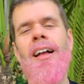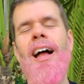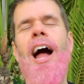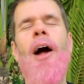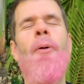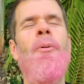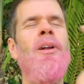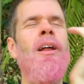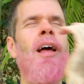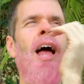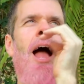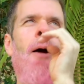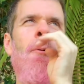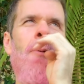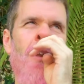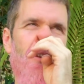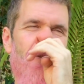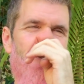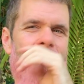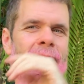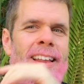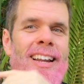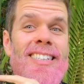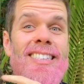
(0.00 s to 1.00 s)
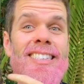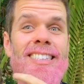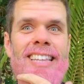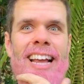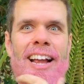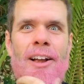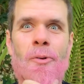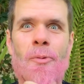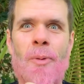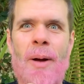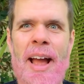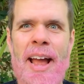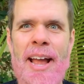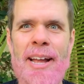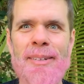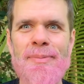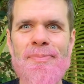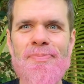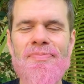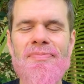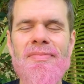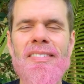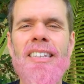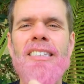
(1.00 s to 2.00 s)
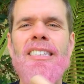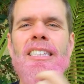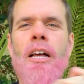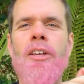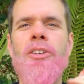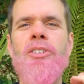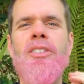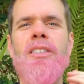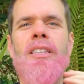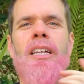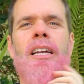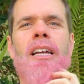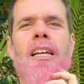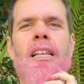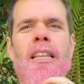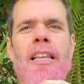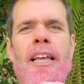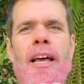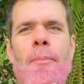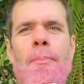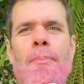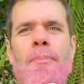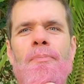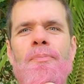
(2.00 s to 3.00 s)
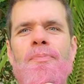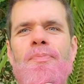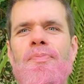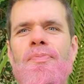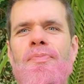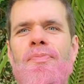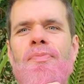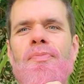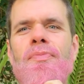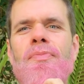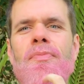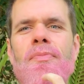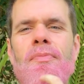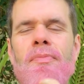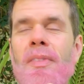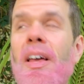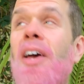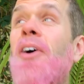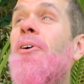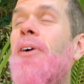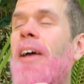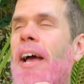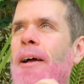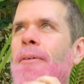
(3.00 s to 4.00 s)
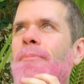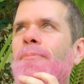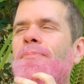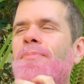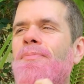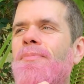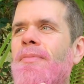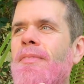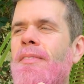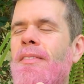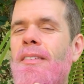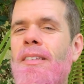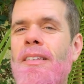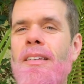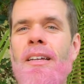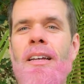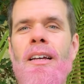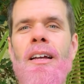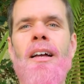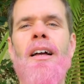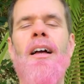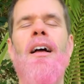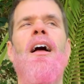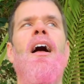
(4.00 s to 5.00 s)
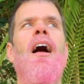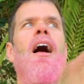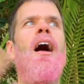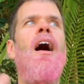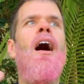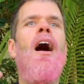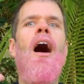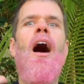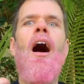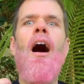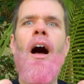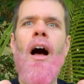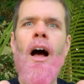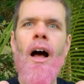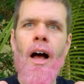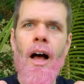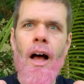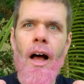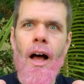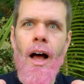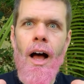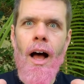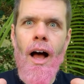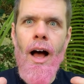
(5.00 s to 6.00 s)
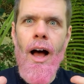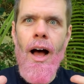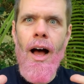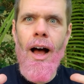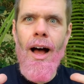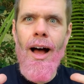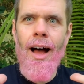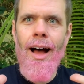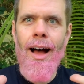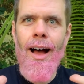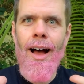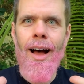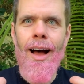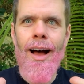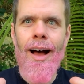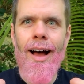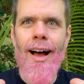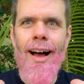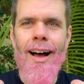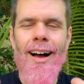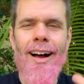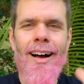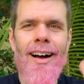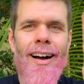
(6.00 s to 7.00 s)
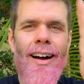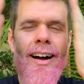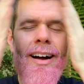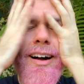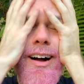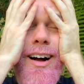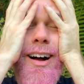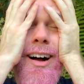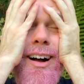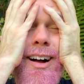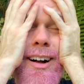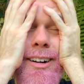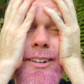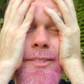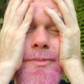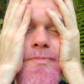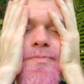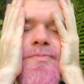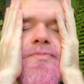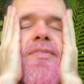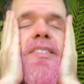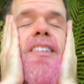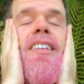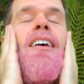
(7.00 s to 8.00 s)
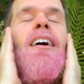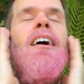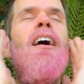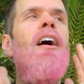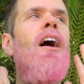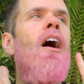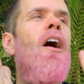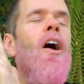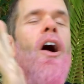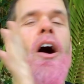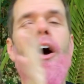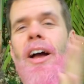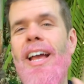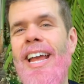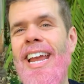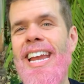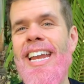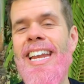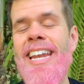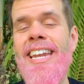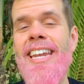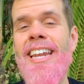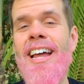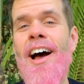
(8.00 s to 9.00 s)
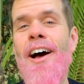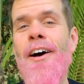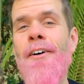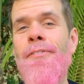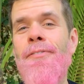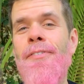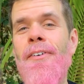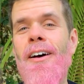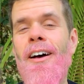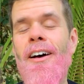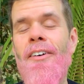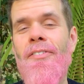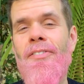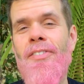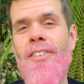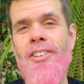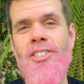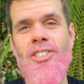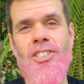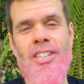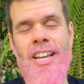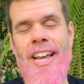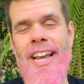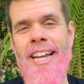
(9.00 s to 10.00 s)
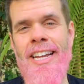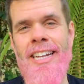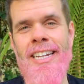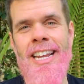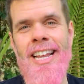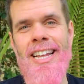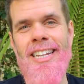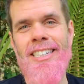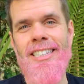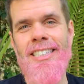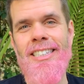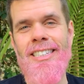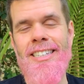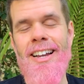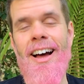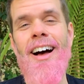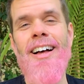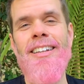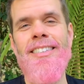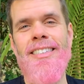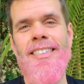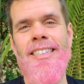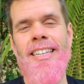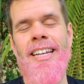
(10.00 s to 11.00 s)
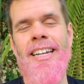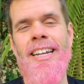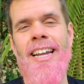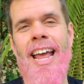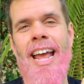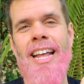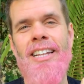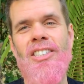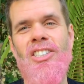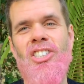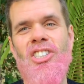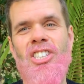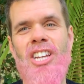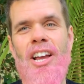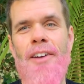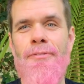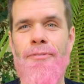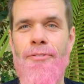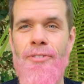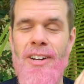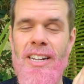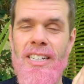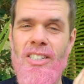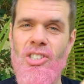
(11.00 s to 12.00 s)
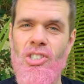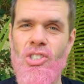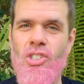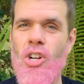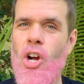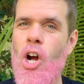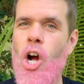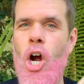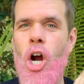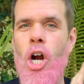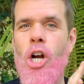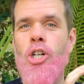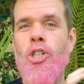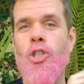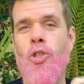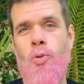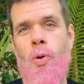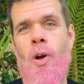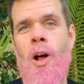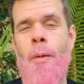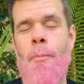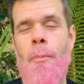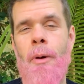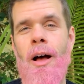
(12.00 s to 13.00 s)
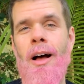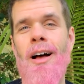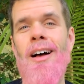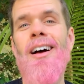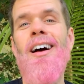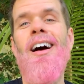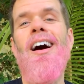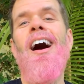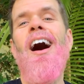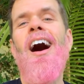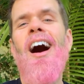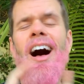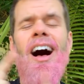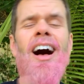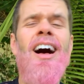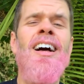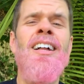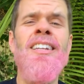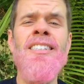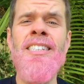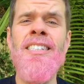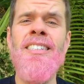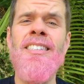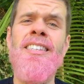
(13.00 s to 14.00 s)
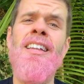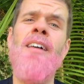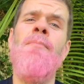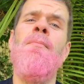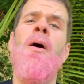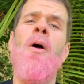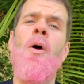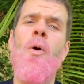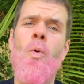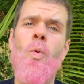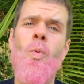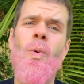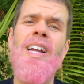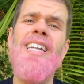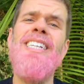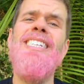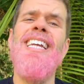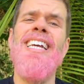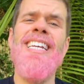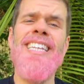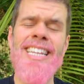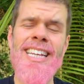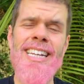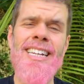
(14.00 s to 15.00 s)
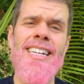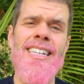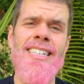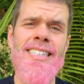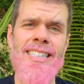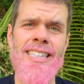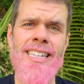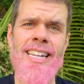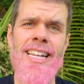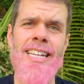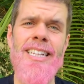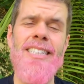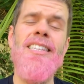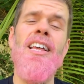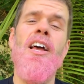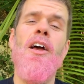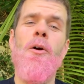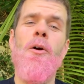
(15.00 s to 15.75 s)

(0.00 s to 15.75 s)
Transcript: I want to, I want to find a segue because I'll use the clip. Okay. Ah, uh, uh, enough of the Shane Dawson and Jeffree Star drama. On to some ridiculousness